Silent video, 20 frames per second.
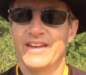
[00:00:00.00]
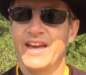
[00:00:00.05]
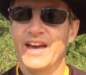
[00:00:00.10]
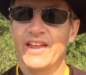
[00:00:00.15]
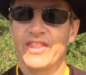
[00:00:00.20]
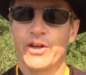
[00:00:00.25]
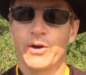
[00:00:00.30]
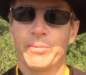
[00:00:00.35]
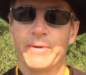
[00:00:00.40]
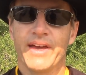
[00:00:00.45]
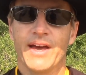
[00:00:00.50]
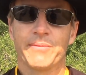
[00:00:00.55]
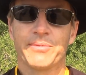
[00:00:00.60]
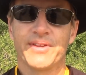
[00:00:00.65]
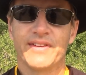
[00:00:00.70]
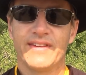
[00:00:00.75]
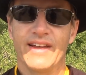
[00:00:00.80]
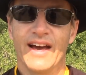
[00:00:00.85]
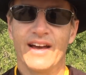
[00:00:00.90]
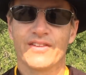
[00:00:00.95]
Yeah, there'll be
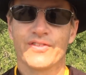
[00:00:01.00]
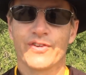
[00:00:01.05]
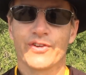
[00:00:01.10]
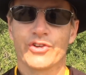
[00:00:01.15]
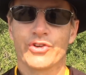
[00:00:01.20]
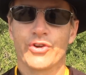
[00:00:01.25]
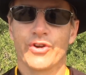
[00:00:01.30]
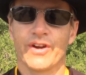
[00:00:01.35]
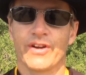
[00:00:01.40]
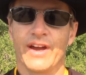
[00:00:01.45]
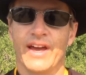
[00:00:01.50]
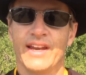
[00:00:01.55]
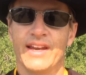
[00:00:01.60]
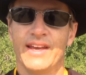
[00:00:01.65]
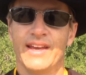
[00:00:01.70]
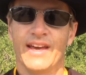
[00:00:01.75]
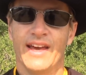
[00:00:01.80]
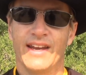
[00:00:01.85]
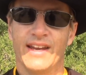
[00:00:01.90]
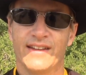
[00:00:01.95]
ups and downs for sure.
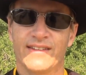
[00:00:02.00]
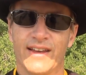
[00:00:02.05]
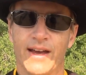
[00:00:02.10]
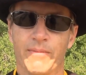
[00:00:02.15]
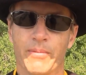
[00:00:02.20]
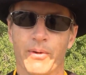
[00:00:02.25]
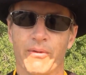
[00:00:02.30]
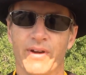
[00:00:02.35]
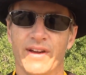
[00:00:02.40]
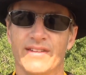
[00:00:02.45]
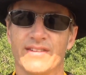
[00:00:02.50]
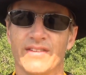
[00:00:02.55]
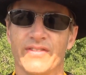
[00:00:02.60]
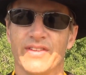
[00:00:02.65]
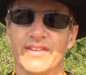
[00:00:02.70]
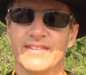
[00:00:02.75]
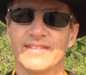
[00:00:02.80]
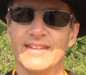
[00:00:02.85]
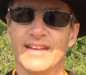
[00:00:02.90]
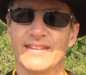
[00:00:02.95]
Any any type of race
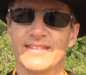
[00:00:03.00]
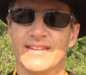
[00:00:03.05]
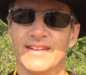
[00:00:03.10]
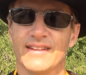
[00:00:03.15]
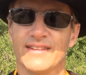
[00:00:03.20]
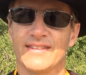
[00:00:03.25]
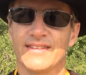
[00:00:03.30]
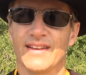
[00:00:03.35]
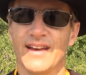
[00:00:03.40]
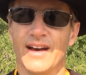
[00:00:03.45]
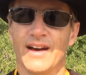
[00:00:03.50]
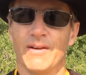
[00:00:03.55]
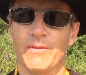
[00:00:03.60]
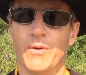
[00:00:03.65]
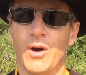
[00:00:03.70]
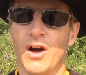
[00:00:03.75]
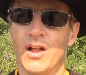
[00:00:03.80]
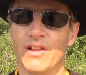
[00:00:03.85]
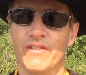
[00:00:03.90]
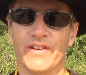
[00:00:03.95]
of this distance,
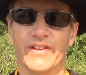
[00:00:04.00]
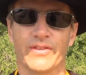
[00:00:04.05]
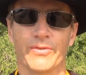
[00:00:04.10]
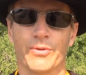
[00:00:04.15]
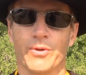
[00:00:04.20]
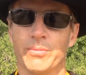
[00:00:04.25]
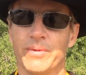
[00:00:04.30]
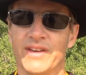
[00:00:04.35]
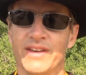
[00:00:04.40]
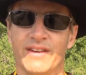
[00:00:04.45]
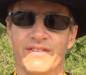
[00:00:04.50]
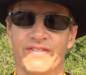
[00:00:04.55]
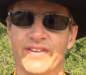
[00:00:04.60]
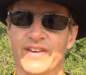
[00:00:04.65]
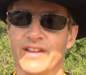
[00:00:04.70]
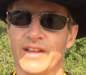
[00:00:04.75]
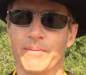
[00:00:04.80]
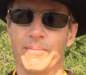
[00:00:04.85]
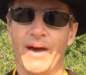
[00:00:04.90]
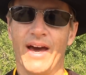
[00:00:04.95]
um, all of us will be
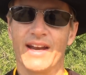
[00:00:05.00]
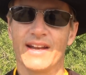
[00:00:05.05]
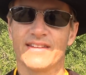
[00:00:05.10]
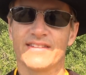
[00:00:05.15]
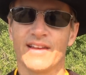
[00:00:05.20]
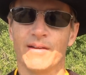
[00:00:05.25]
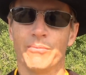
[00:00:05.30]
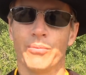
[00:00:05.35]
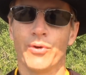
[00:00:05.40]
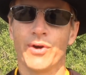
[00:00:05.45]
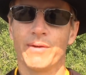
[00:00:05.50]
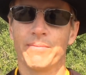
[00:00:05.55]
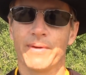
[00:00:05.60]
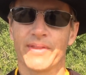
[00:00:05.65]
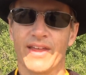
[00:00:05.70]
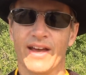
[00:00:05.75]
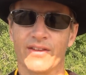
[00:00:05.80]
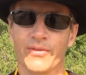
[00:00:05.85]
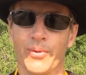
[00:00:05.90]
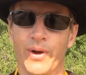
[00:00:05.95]
feeling bad at some point,
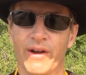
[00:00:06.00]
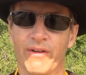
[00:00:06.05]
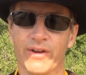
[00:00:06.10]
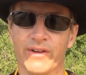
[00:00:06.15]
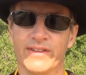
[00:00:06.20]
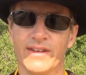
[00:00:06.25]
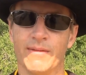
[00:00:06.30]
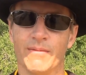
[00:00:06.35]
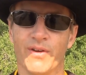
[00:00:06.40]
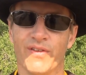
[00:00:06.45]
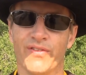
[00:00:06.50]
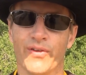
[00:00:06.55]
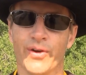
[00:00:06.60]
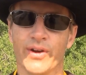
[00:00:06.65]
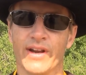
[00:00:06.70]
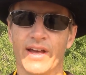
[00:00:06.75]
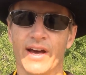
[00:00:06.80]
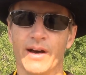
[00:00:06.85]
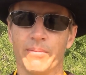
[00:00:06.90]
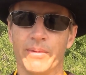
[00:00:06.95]
but that's why we're a team of
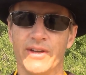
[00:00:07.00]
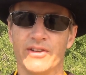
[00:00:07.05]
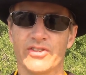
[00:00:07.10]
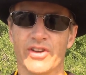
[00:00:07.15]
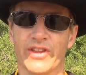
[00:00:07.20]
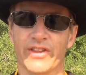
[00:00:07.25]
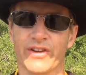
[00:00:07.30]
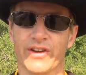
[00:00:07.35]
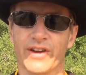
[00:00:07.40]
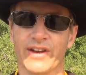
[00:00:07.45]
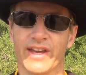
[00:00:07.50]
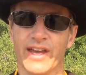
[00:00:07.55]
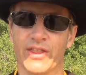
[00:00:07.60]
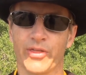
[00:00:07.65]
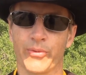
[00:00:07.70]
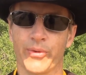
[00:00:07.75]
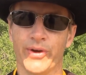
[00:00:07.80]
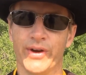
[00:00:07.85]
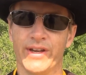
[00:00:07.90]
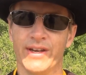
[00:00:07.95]
four to help each other
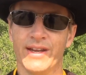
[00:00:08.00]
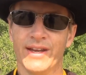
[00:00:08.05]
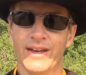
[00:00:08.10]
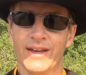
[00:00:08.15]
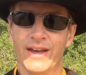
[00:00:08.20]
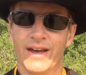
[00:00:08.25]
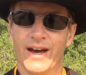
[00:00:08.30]
get through it.